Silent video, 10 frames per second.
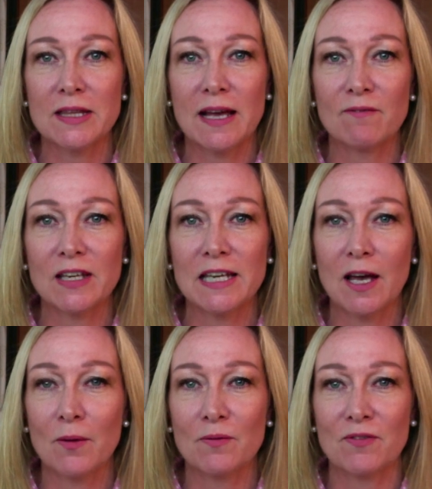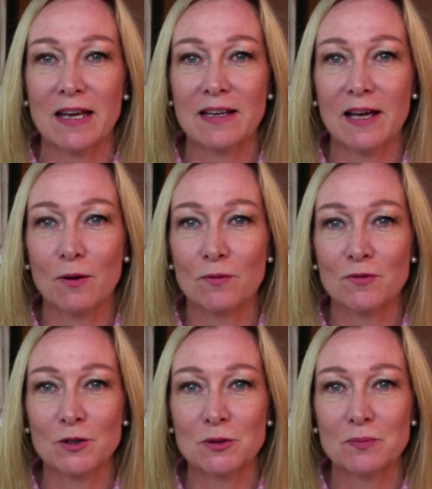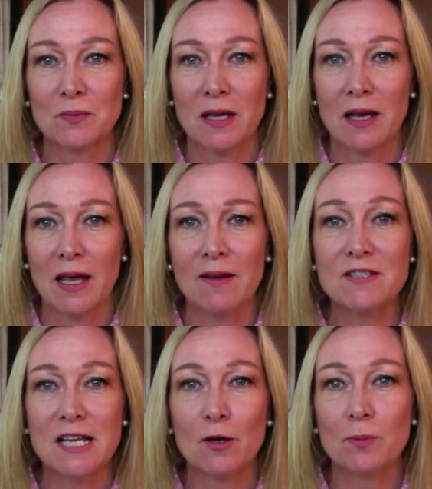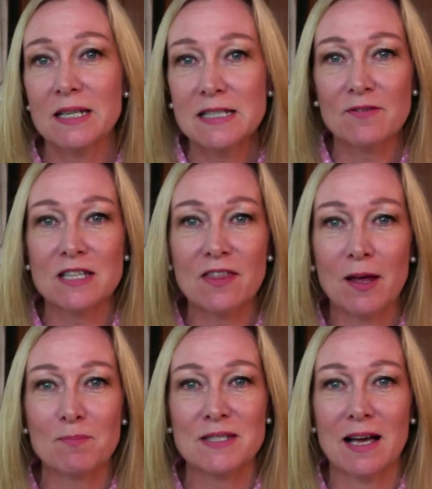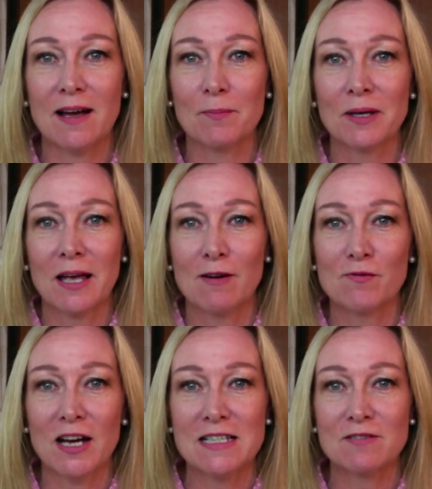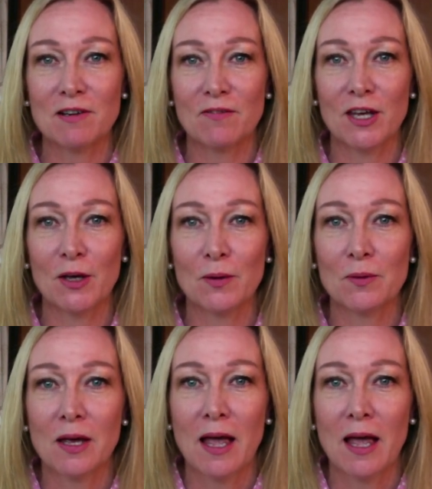that video and found it helpful. If so, please give us a thumbs up and write a review.